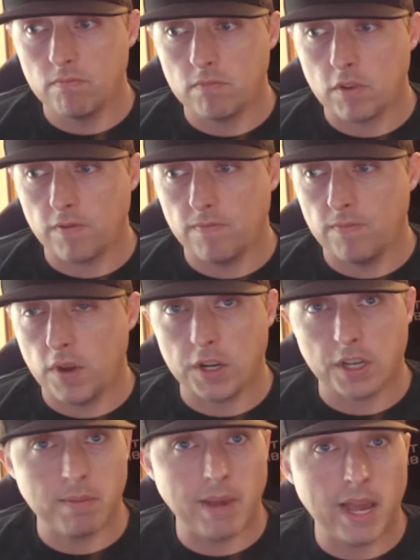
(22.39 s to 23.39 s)
They're
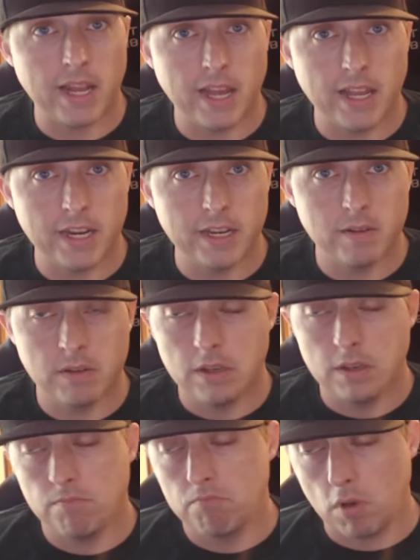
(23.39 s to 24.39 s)
fucking mad at it.
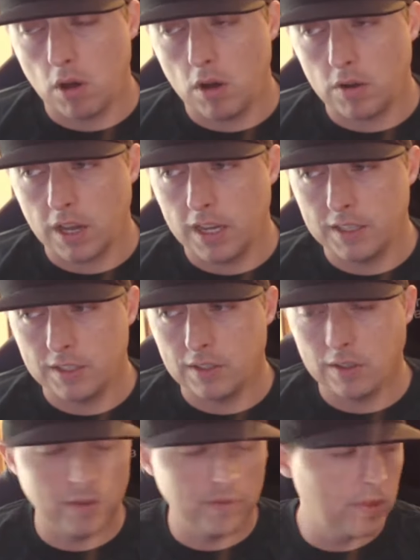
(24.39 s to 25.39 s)
All kinds of
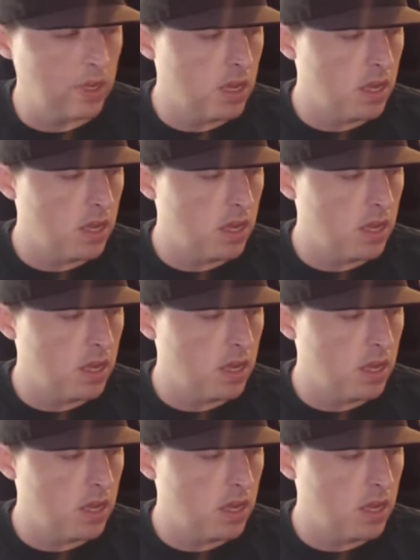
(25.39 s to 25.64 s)
stuff.